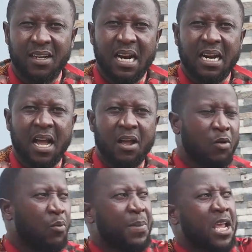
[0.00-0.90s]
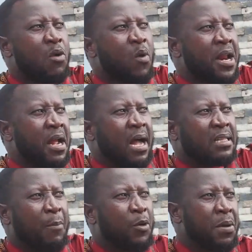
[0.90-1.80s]
Rather, making what
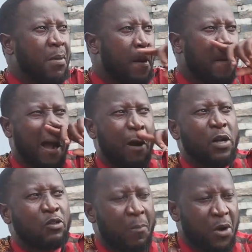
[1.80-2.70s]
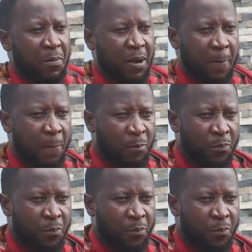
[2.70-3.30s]
at Abonnema. I went to Abonnema.